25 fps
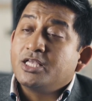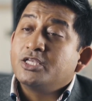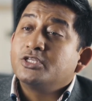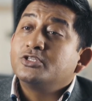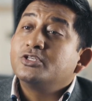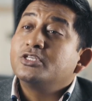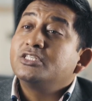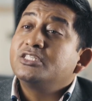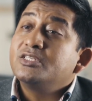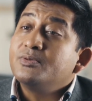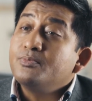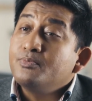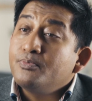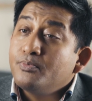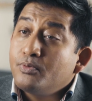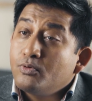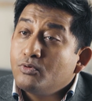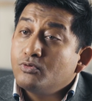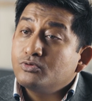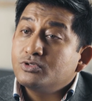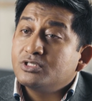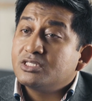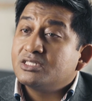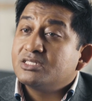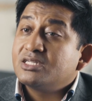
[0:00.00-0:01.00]
So it's
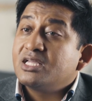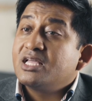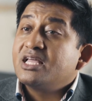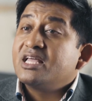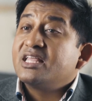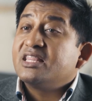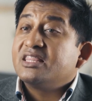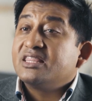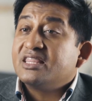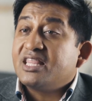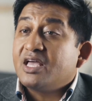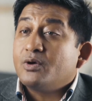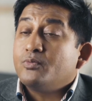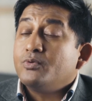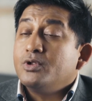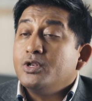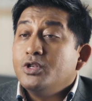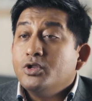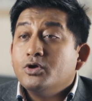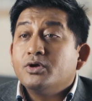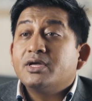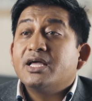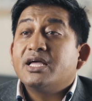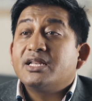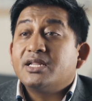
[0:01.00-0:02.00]
important that we
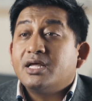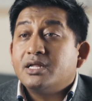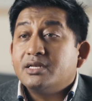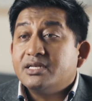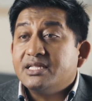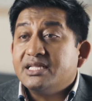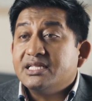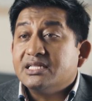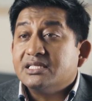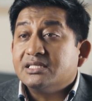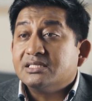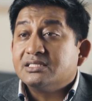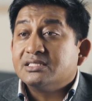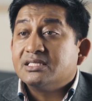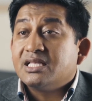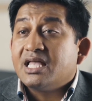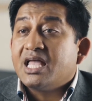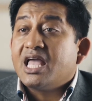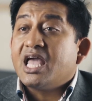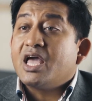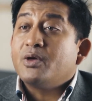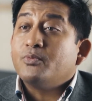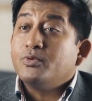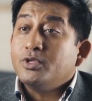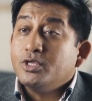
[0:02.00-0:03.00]
look at our needles
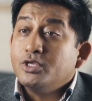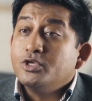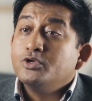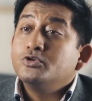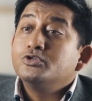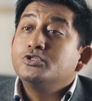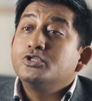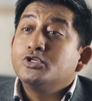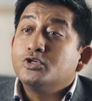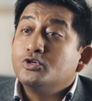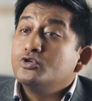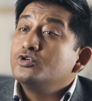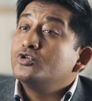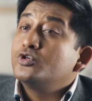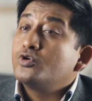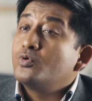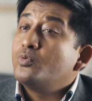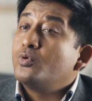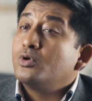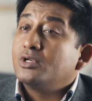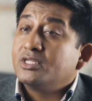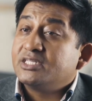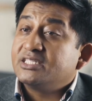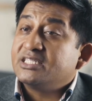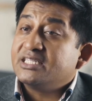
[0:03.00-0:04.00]
and we use good
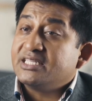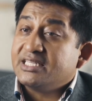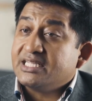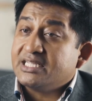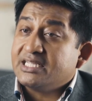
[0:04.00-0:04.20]
quality